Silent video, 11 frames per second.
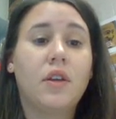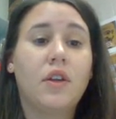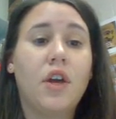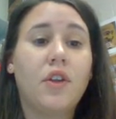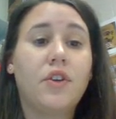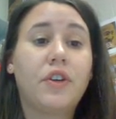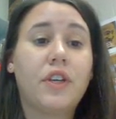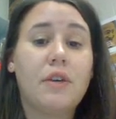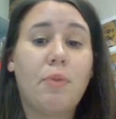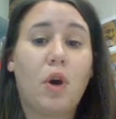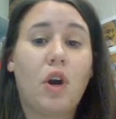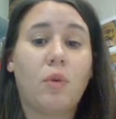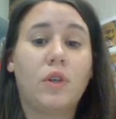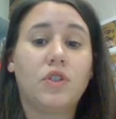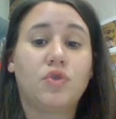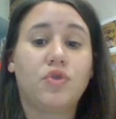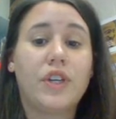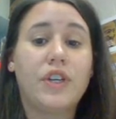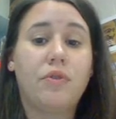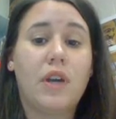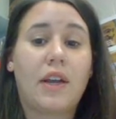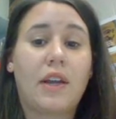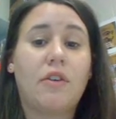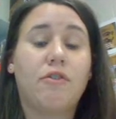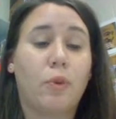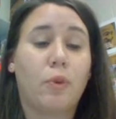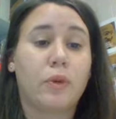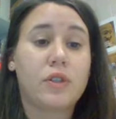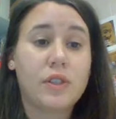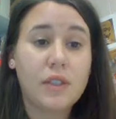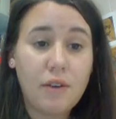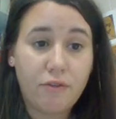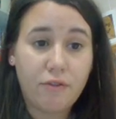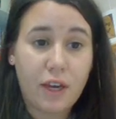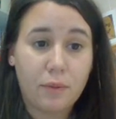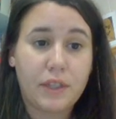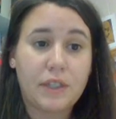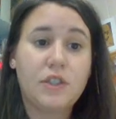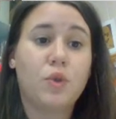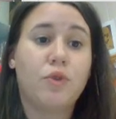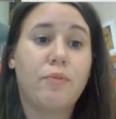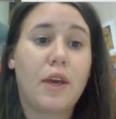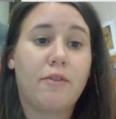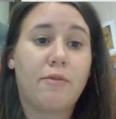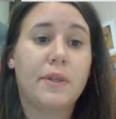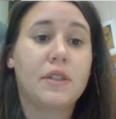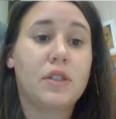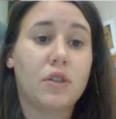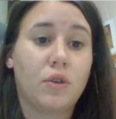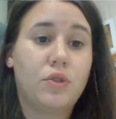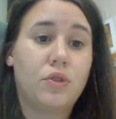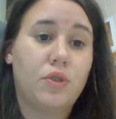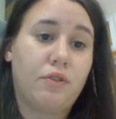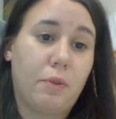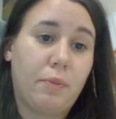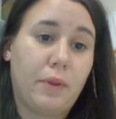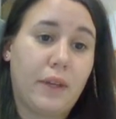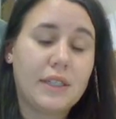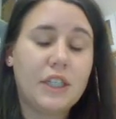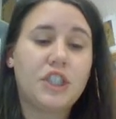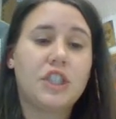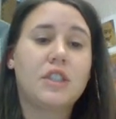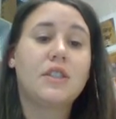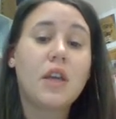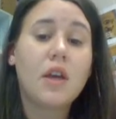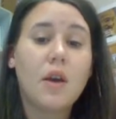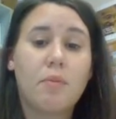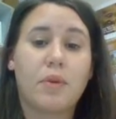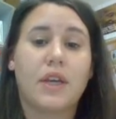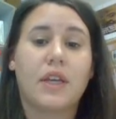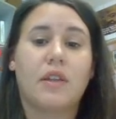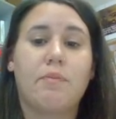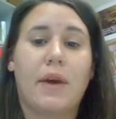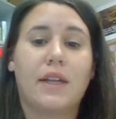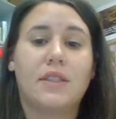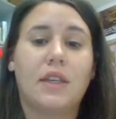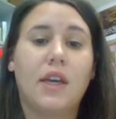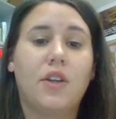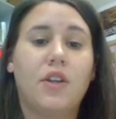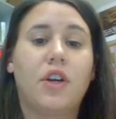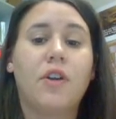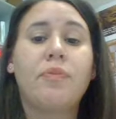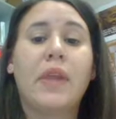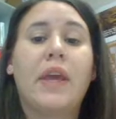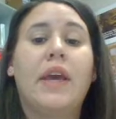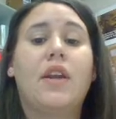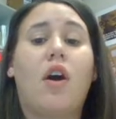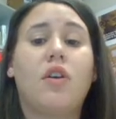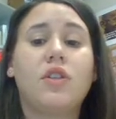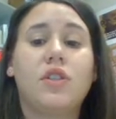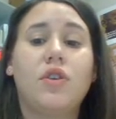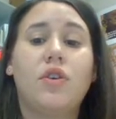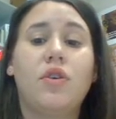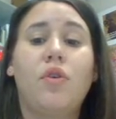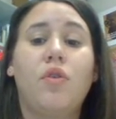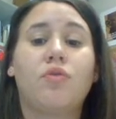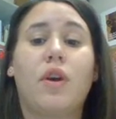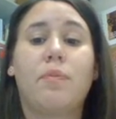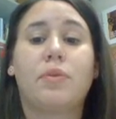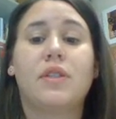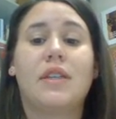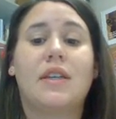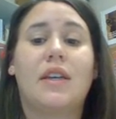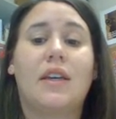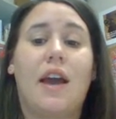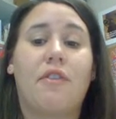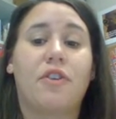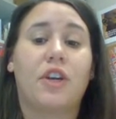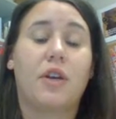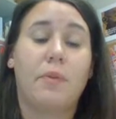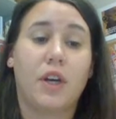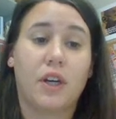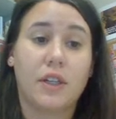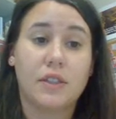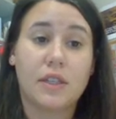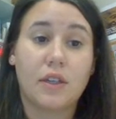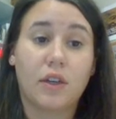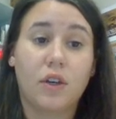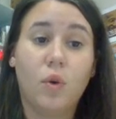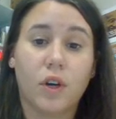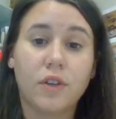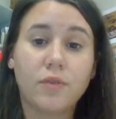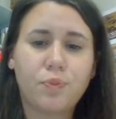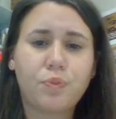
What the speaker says: Another key part was reuniting former slave families who may have been sold to different plantations, bringing them back together, and also representing African Americans in court.